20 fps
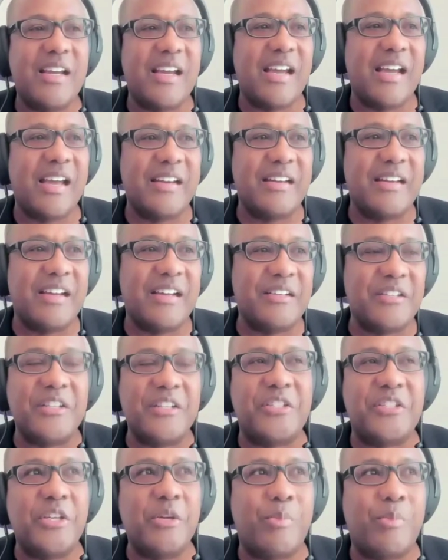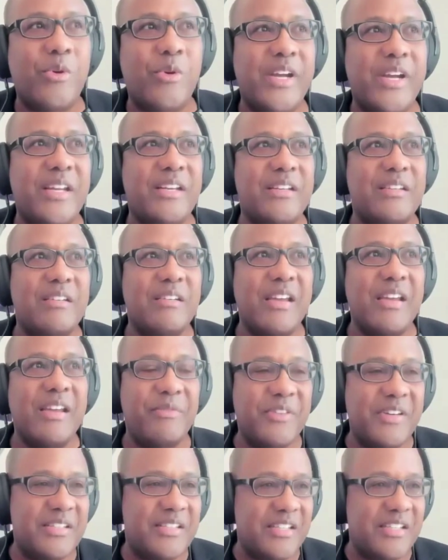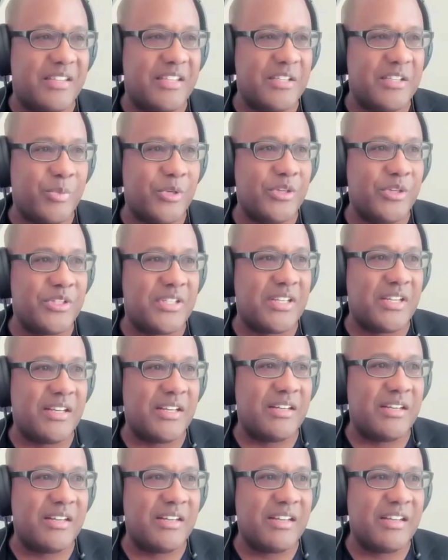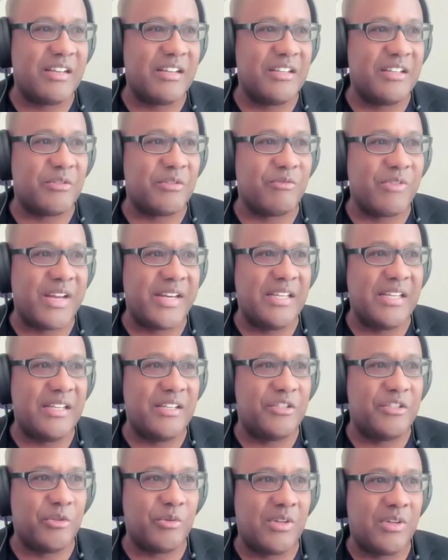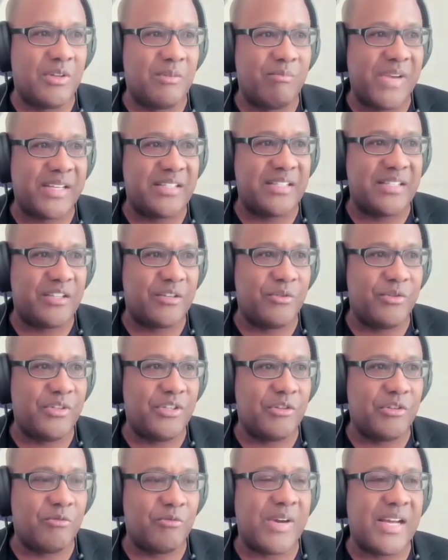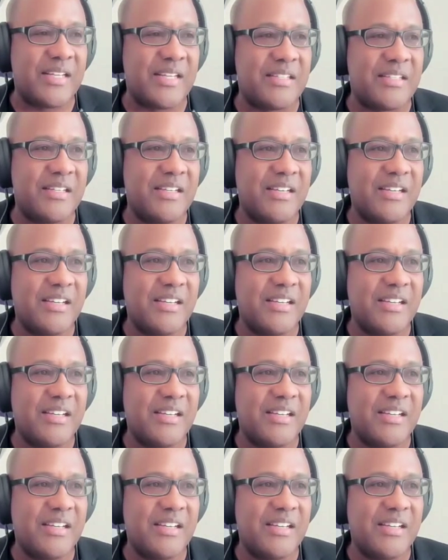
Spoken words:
And to your point, if it is that this person is already dual Mexico US,